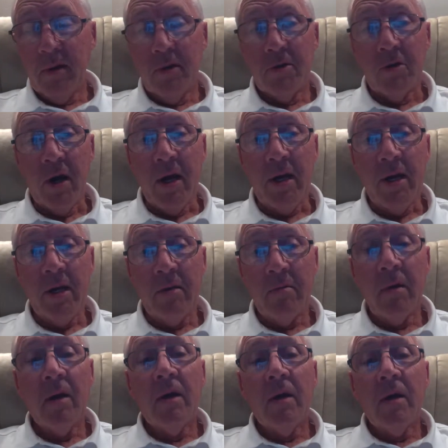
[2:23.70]
Training,
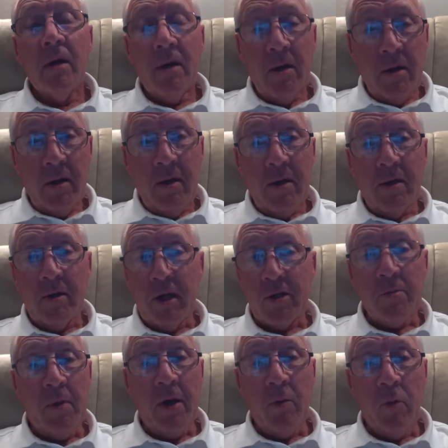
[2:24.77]

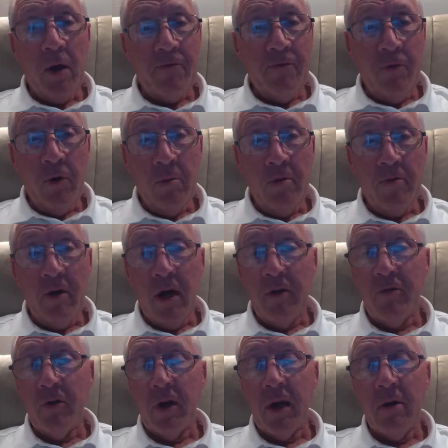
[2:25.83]
doesn't matter what form of
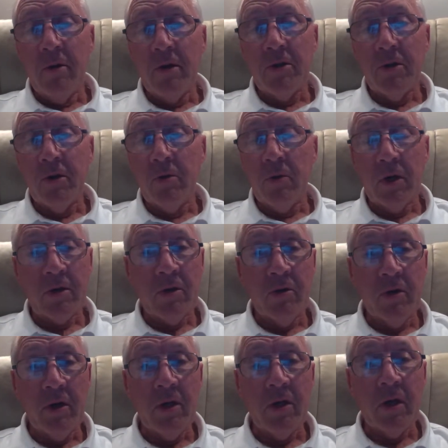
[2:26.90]
life you go into, what
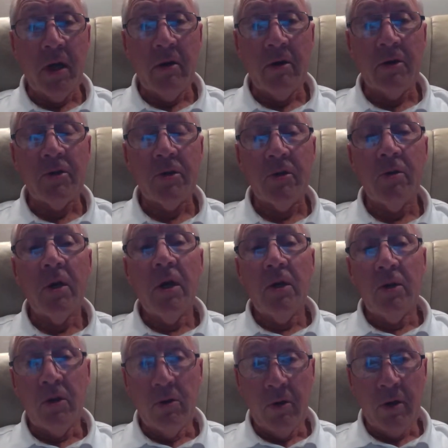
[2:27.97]
career you go into,
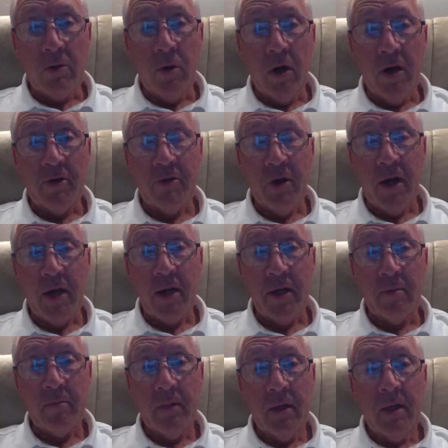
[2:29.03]
you require
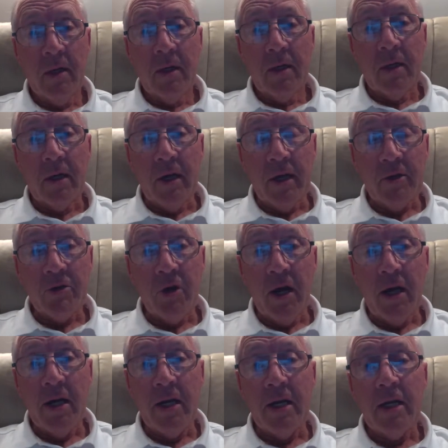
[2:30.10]
training. Cadet
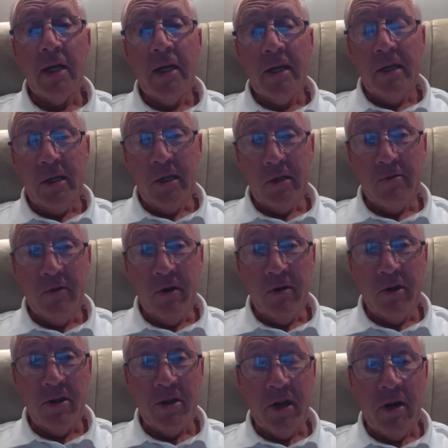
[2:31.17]
training is
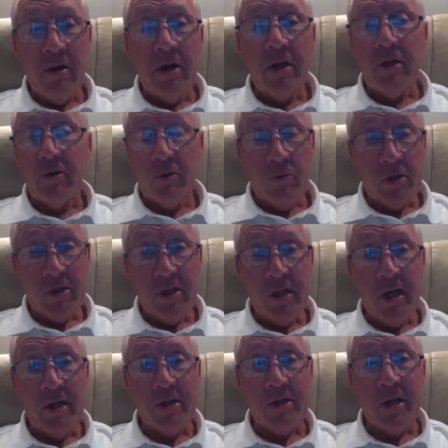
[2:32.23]
very thorough. It was in
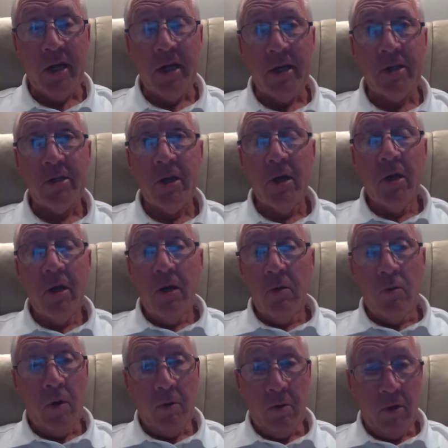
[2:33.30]
those days,
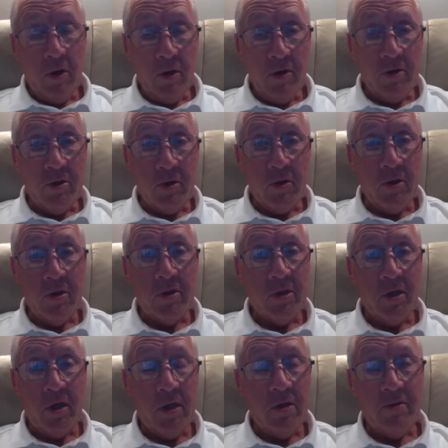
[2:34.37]
where we learned to use
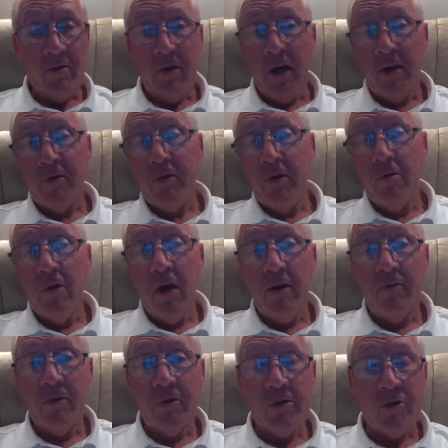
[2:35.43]
the 303
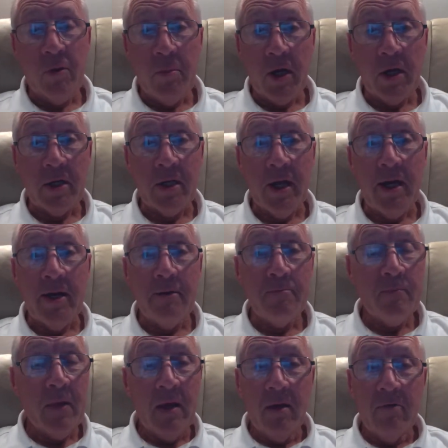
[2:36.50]
rifle, stripping it down. In
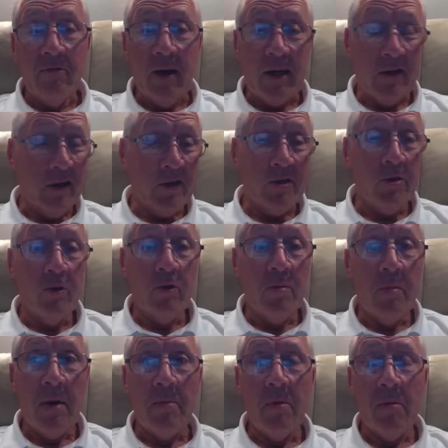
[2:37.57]
fact, I still
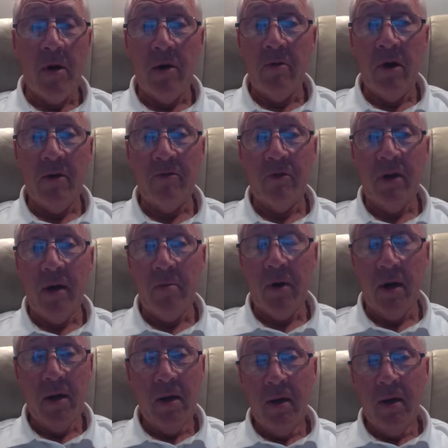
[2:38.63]
remember my rifle number,
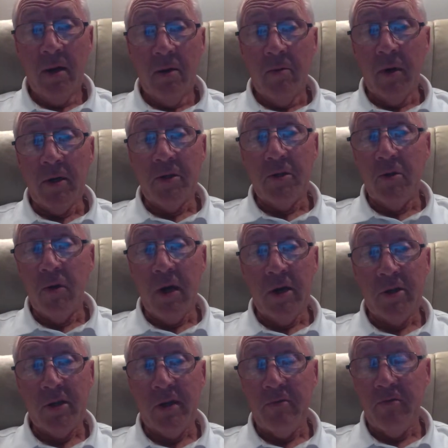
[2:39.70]

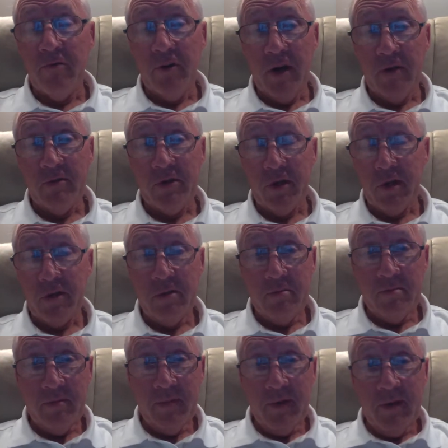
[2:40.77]
120756.
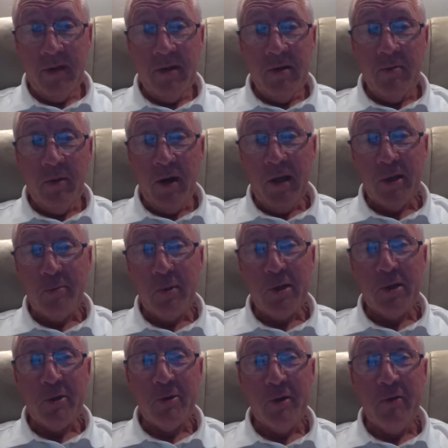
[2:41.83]
One of those
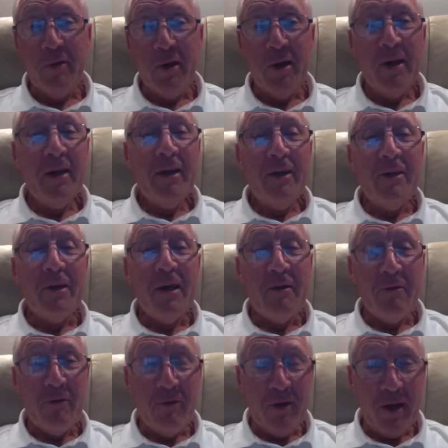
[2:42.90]
bits of trivia you
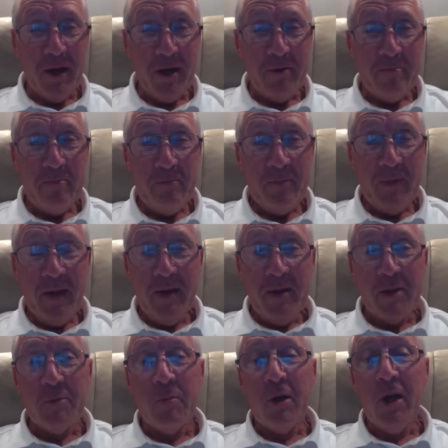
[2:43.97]
never forget.
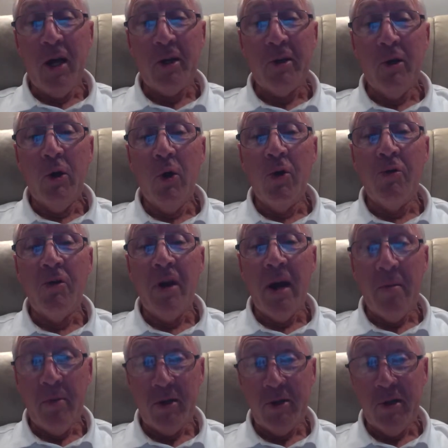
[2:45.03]
It's a bit like your laundry
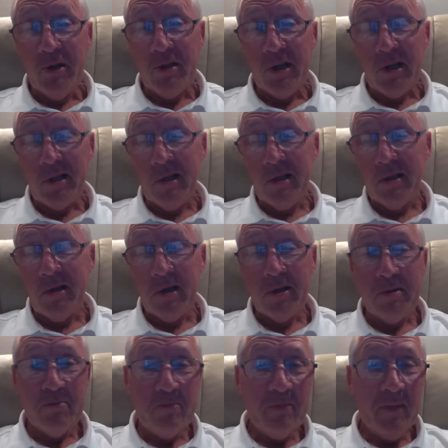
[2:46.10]
number, 266.